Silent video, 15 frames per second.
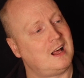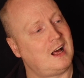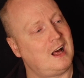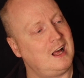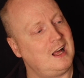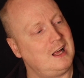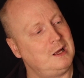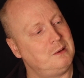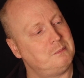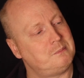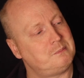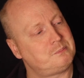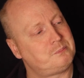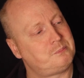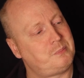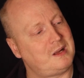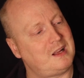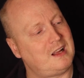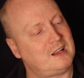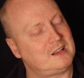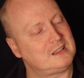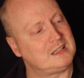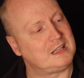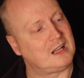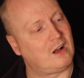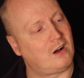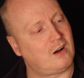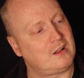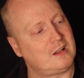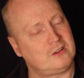but but
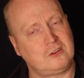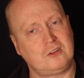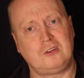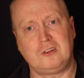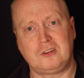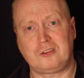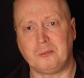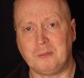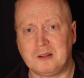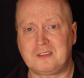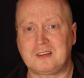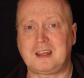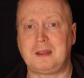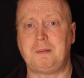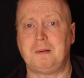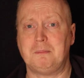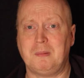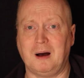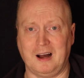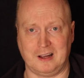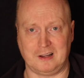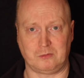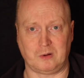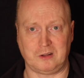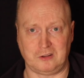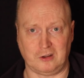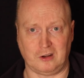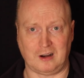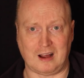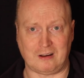something to keep in mind when
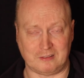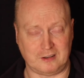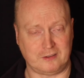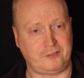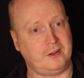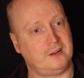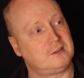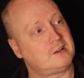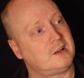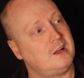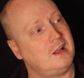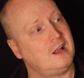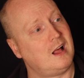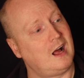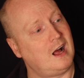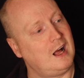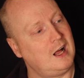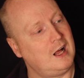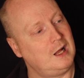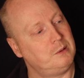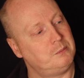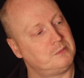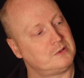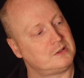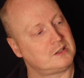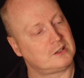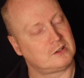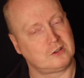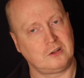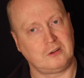you're out in the field,
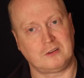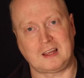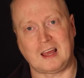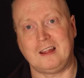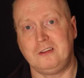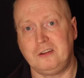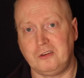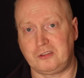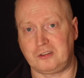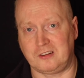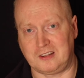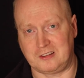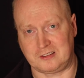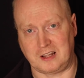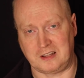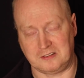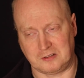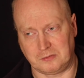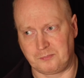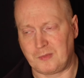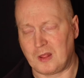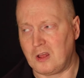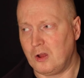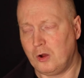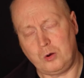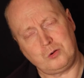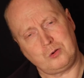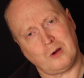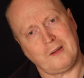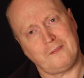you know, getting used to this lens.
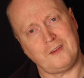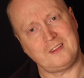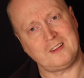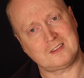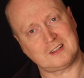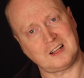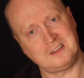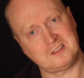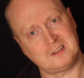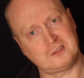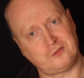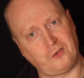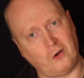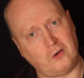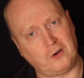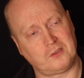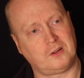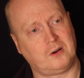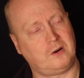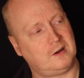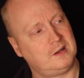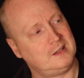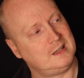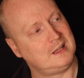Who do I think this lens is for though?